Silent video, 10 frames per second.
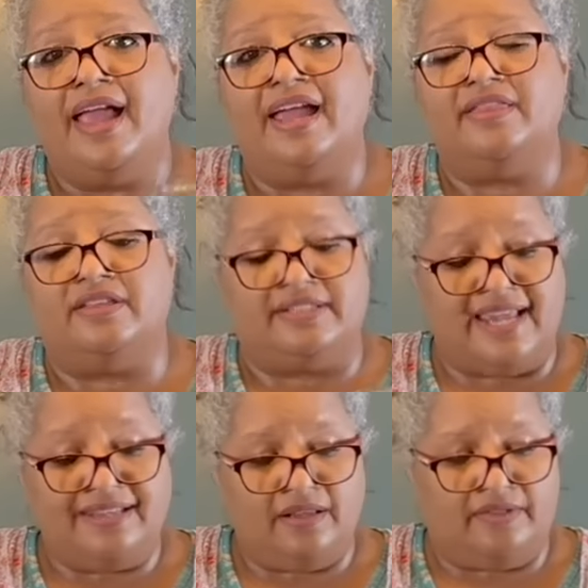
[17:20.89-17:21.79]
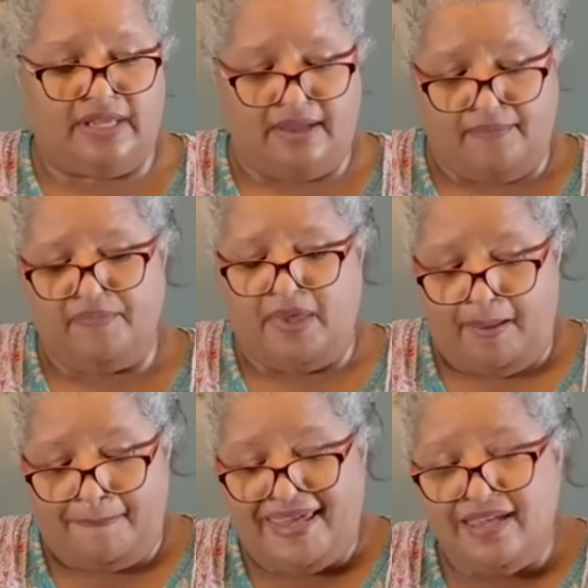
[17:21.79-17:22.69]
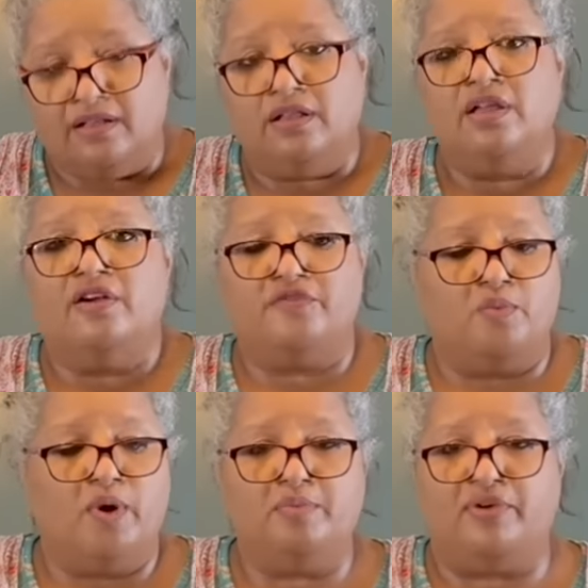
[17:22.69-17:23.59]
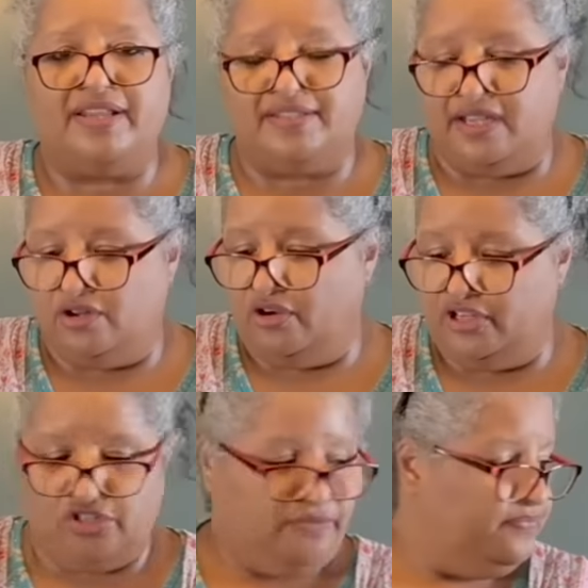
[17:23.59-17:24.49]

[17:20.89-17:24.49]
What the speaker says: and the peel from 1 bright-skinned orange.